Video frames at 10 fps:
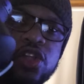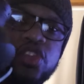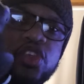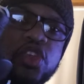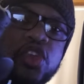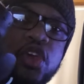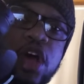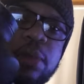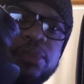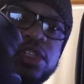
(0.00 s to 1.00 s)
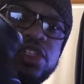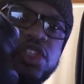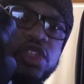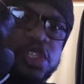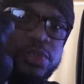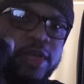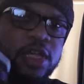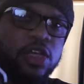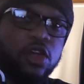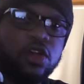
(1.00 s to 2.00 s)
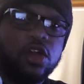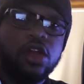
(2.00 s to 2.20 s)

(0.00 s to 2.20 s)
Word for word: to your up to your speaker,